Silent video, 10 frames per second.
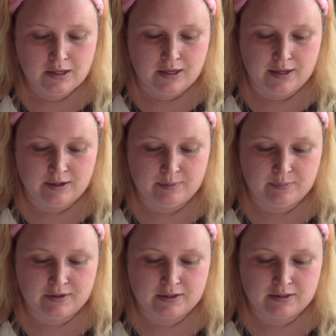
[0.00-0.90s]
um,
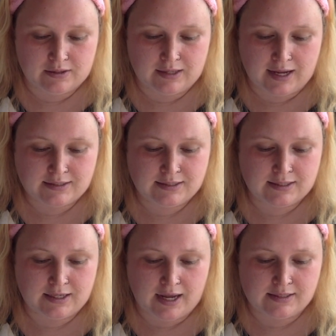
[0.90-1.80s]
the
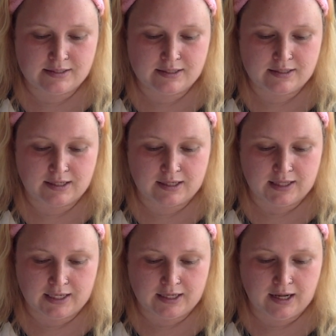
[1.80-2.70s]
lactic acid, the
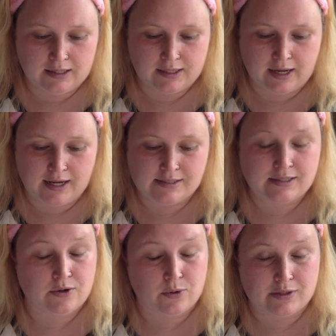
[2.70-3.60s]
glycolic
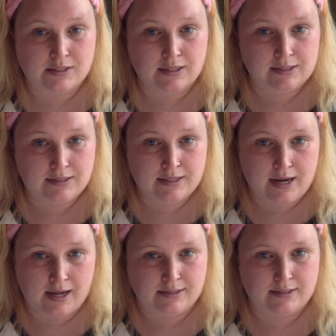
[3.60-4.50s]
acid, or the salicylic
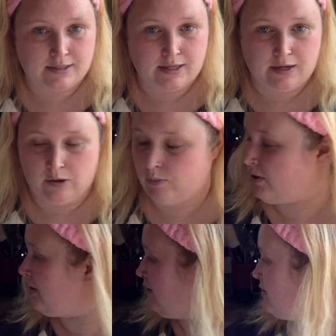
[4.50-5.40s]
acid can help with
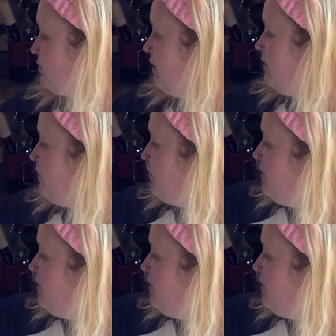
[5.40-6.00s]
as well.